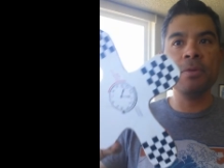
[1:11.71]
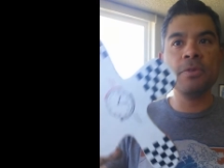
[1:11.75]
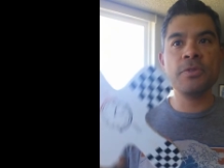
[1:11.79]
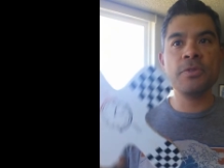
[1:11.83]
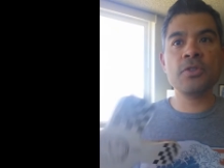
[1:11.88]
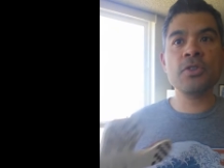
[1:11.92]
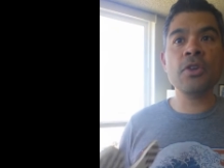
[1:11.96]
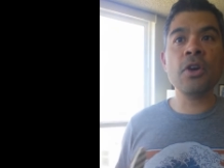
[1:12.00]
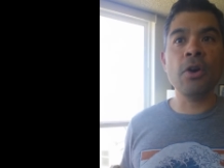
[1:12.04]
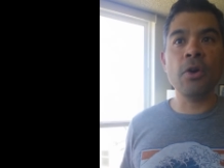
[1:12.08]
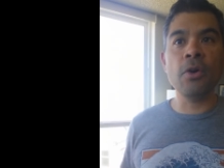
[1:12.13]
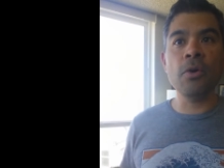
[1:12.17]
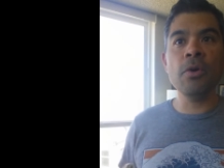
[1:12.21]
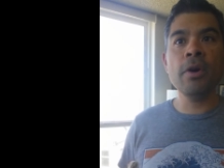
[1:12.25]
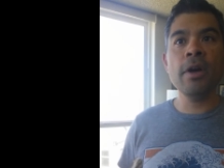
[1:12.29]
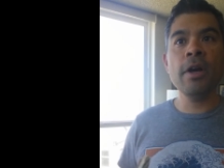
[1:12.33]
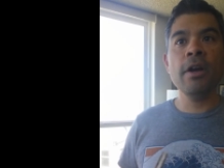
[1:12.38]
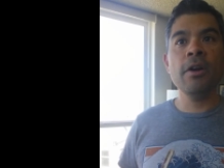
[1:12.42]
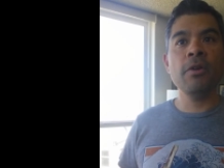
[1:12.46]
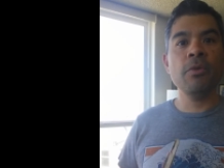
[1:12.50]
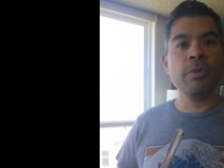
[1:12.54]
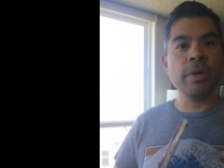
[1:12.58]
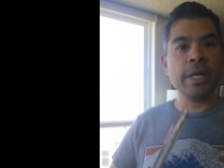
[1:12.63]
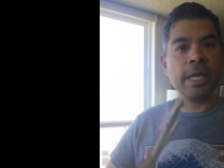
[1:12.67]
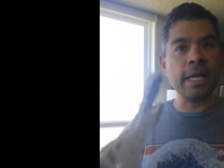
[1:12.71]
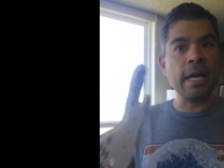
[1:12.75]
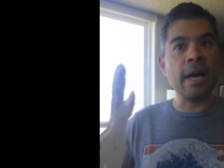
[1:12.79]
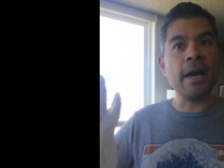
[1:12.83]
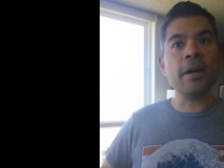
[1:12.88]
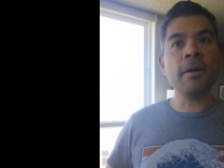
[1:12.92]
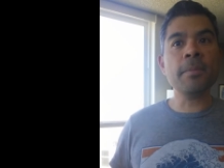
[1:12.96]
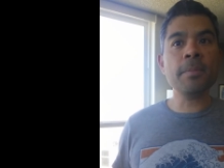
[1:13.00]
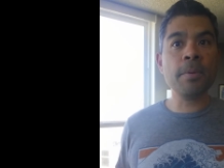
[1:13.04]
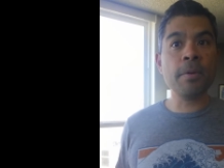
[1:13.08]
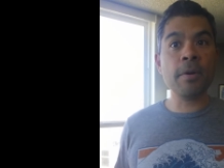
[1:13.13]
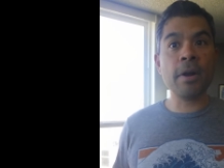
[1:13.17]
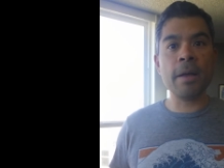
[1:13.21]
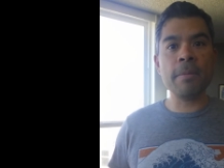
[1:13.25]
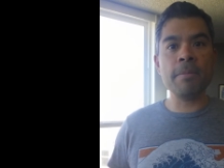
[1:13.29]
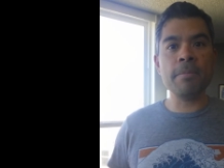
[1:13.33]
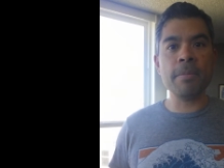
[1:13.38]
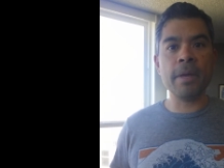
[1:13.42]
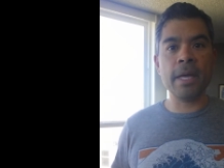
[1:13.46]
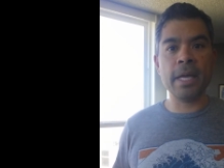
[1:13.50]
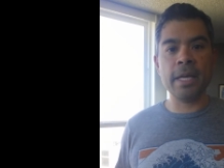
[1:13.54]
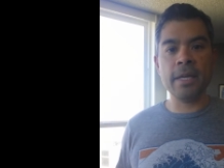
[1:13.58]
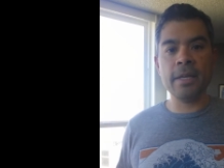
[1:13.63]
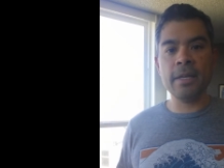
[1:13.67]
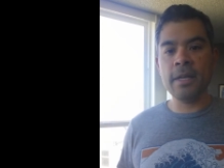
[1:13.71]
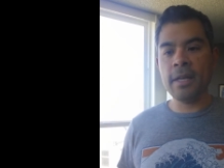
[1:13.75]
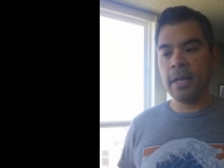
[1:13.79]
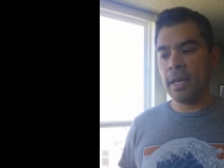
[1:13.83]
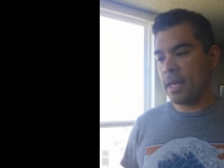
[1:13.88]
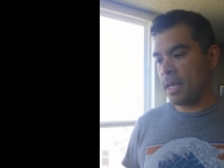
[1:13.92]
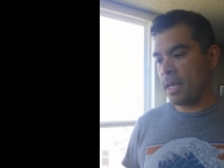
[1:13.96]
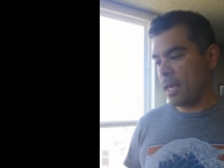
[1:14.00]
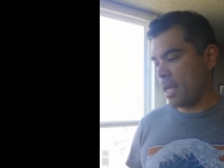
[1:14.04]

So we got a prop made,